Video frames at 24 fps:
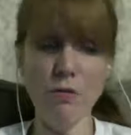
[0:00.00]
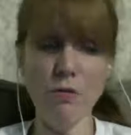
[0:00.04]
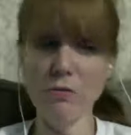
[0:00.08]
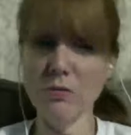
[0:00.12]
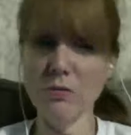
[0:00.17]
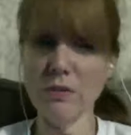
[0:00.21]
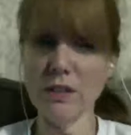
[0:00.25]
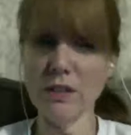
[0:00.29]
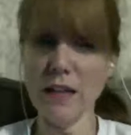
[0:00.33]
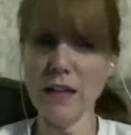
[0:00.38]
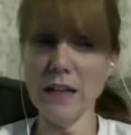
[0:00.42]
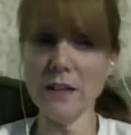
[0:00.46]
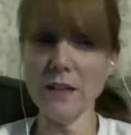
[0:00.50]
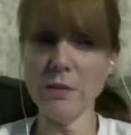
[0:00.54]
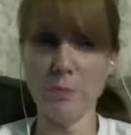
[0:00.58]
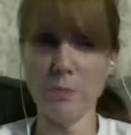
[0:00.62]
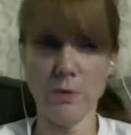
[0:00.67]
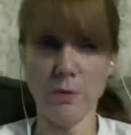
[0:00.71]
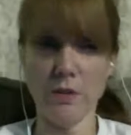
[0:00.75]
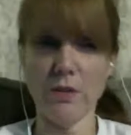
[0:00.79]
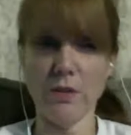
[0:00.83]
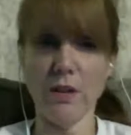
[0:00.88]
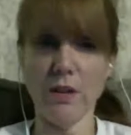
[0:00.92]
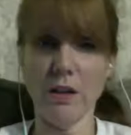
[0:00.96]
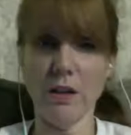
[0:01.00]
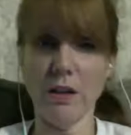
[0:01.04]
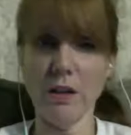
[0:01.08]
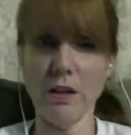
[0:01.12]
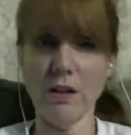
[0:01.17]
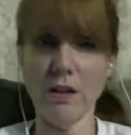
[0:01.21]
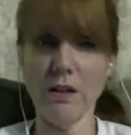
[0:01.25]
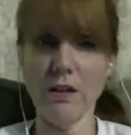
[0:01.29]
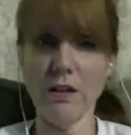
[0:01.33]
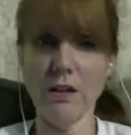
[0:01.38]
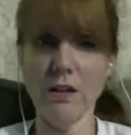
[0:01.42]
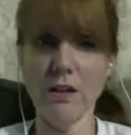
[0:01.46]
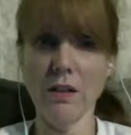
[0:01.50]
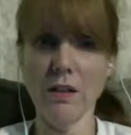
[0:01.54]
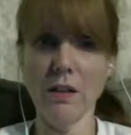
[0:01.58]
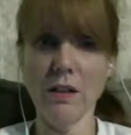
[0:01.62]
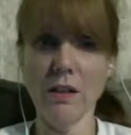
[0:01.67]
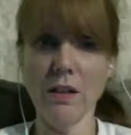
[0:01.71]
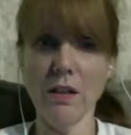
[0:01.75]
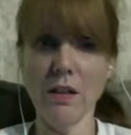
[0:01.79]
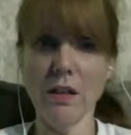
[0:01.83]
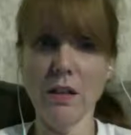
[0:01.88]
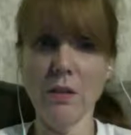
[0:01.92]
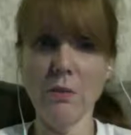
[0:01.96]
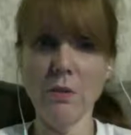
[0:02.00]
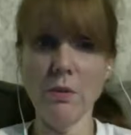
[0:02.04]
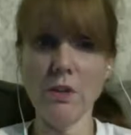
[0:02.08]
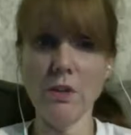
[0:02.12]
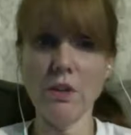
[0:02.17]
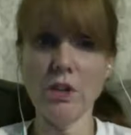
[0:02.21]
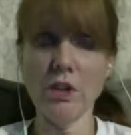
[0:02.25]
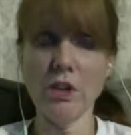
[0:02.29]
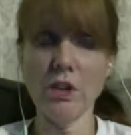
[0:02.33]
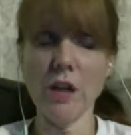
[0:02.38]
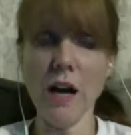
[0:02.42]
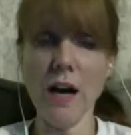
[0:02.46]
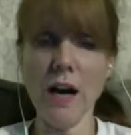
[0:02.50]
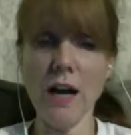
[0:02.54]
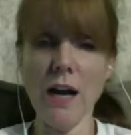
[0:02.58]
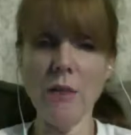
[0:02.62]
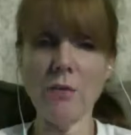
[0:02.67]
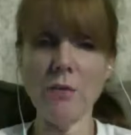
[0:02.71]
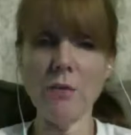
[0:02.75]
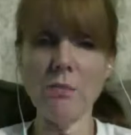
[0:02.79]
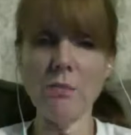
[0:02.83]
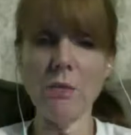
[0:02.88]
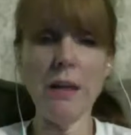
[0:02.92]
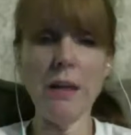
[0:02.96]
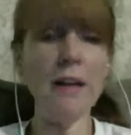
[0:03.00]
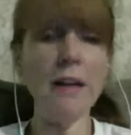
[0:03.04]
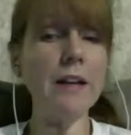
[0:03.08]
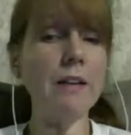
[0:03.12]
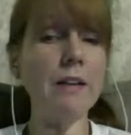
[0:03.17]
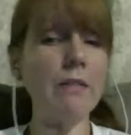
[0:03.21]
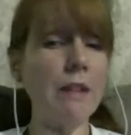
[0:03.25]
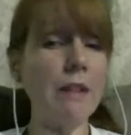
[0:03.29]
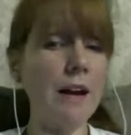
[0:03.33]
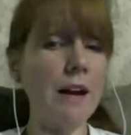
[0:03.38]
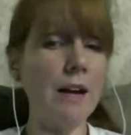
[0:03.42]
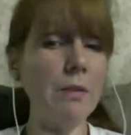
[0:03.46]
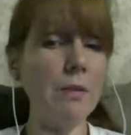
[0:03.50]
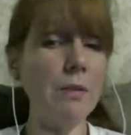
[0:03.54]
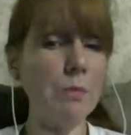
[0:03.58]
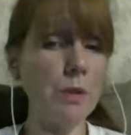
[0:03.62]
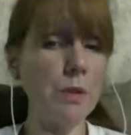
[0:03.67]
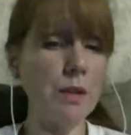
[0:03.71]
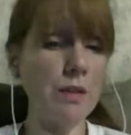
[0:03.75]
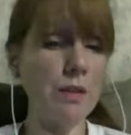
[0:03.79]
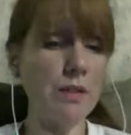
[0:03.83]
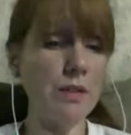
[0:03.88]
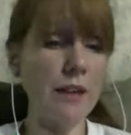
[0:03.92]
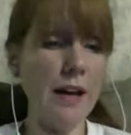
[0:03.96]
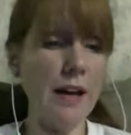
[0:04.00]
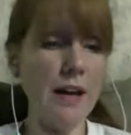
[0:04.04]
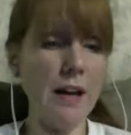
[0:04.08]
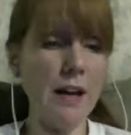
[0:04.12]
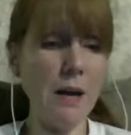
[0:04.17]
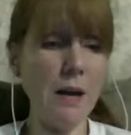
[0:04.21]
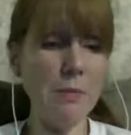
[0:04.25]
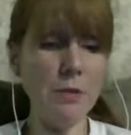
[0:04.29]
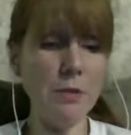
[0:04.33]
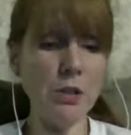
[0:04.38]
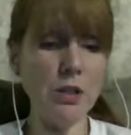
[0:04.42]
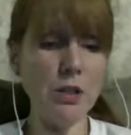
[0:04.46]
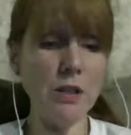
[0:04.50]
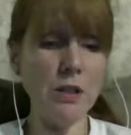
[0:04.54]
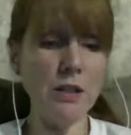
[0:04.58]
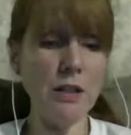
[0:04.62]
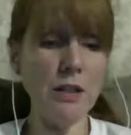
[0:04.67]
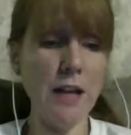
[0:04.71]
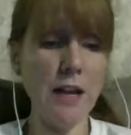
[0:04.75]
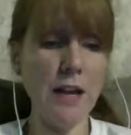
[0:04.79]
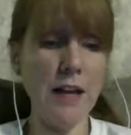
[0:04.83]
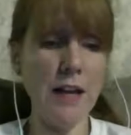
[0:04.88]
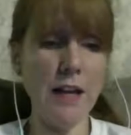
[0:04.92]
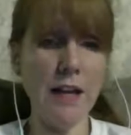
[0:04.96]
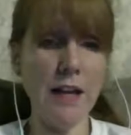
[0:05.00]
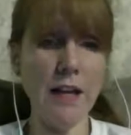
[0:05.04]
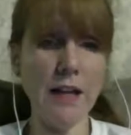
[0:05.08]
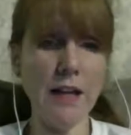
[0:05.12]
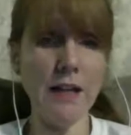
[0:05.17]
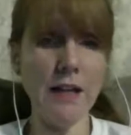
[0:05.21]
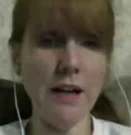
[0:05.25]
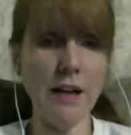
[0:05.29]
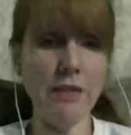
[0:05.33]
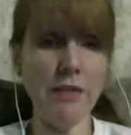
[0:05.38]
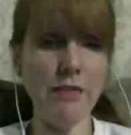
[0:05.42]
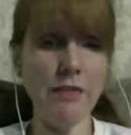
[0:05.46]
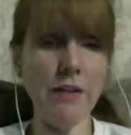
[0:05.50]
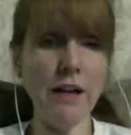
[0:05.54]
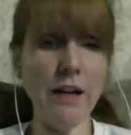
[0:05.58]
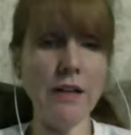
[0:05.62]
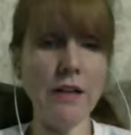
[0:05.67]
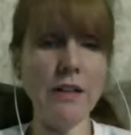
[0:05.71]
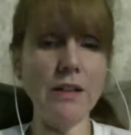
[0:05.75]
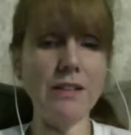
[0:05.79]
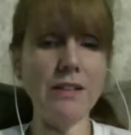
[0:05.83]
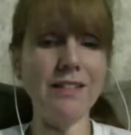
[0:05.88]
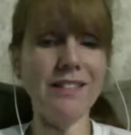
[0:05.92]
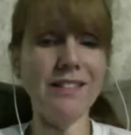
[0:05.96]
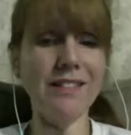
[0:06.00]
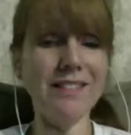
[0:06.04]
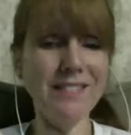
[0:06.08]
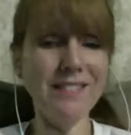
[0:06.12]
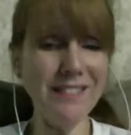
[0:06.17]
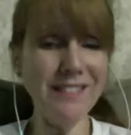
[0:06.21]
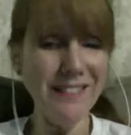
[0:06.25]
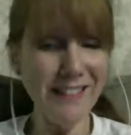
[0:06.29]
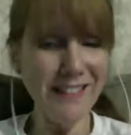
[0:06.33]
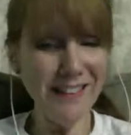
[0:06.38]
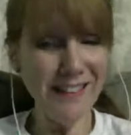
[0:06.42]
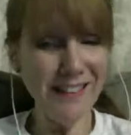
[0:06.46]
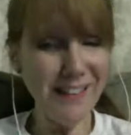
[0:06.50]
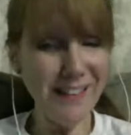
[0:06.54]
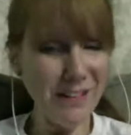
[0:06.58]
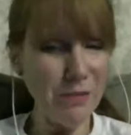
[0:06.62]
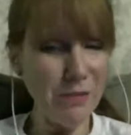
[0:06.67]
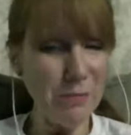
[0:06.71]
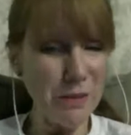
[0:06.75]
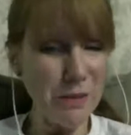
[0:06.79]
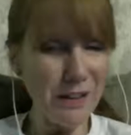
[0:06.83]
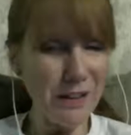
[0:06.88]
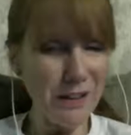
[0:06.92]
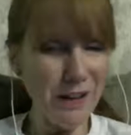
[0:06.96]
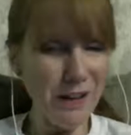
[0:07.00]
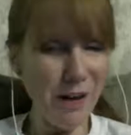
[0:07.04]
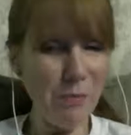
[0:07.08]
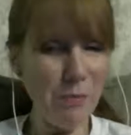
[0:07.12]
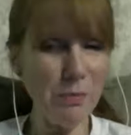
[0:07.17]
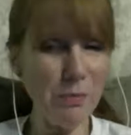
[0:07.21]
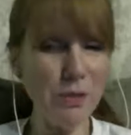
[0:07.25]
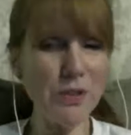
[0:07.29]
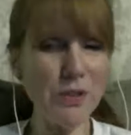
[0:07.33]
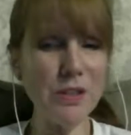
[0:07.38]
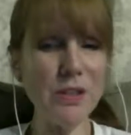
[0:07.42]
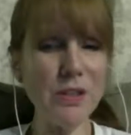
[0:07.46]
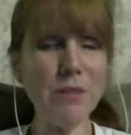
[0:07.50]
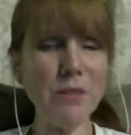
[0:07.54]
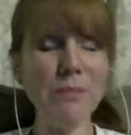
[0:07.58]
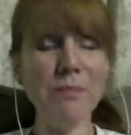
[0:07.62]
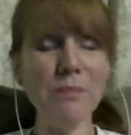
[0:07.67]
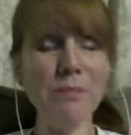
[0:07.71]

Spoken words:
textbook there, which I was playing around with that option, and I found it a little bit cumbersome.